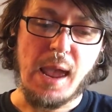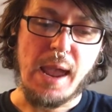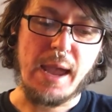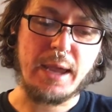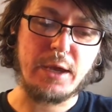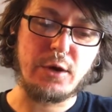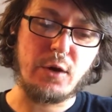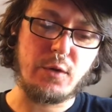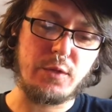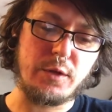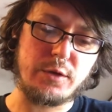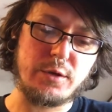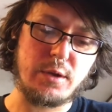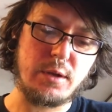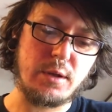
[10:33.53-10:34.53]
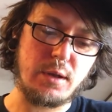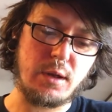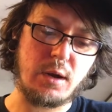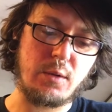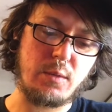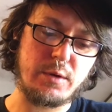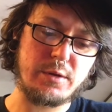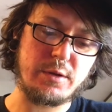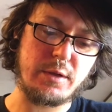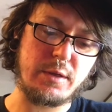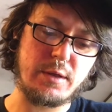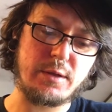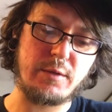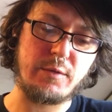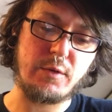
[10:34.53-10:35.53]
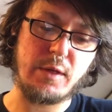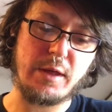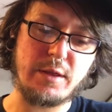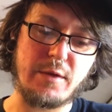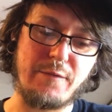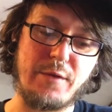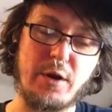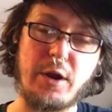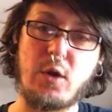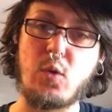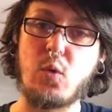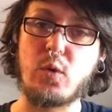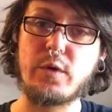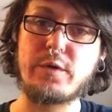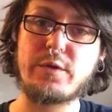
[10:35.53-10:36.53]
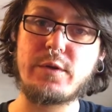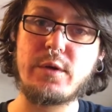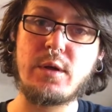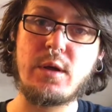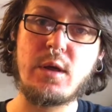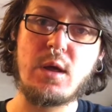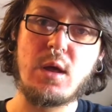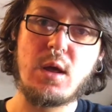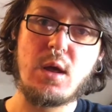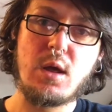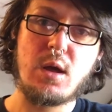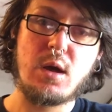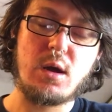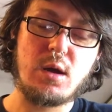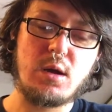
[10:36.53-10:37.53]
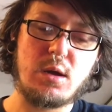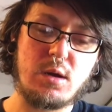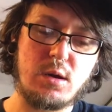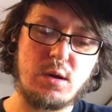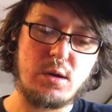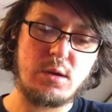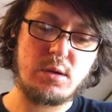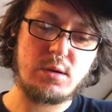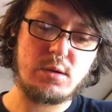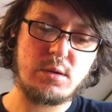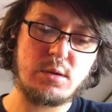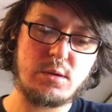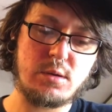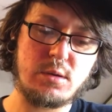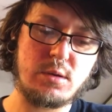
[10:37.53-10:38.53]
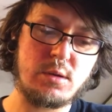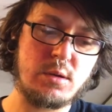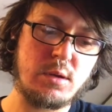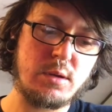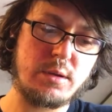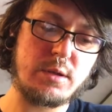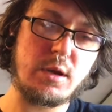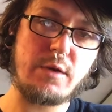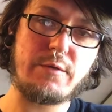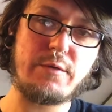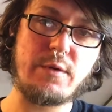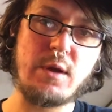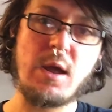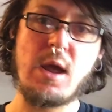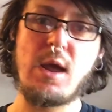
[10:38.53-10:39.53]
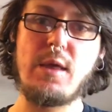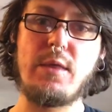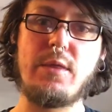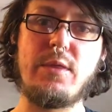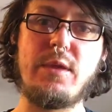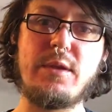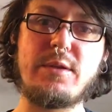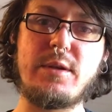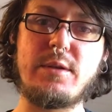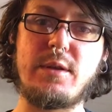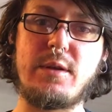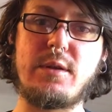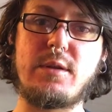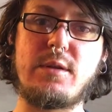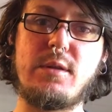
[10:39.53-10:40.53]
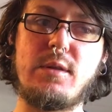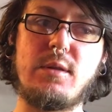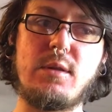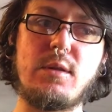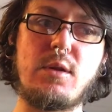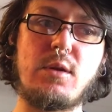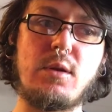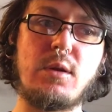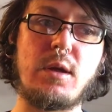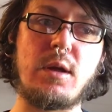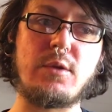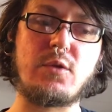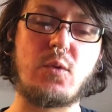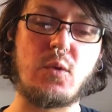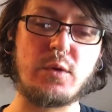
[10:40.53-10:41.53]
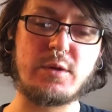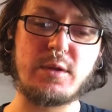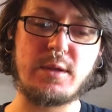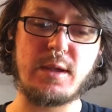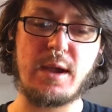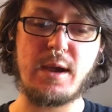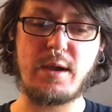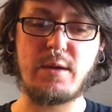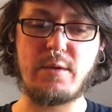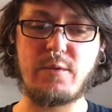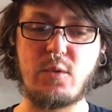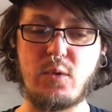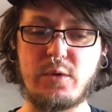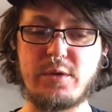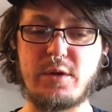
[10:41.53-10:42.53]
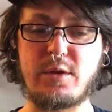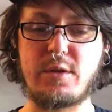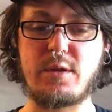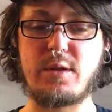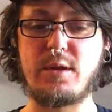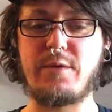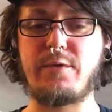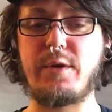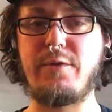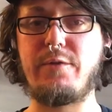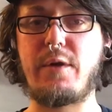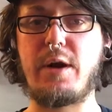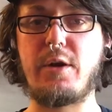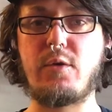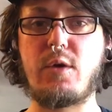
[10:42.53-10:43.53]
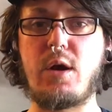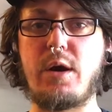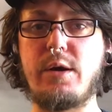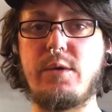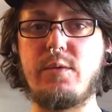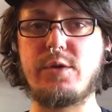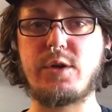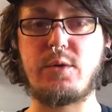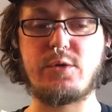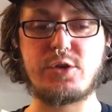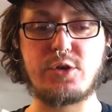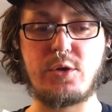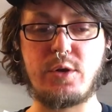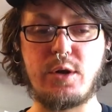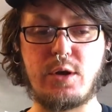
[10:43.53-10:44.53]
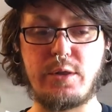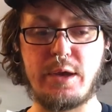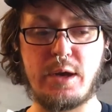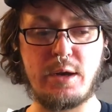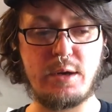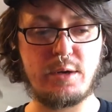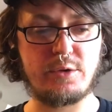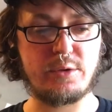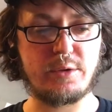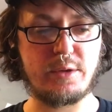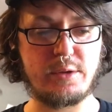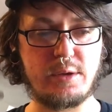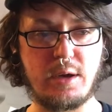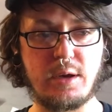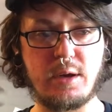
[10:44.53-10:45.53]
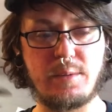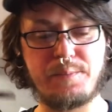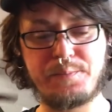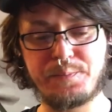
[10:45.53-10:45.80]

And you know that I want to say this, even though that's a very coarse snuff, this isn't as coarse as that. Of course, it's definitely fine grind, which I'll show you all that in just a second.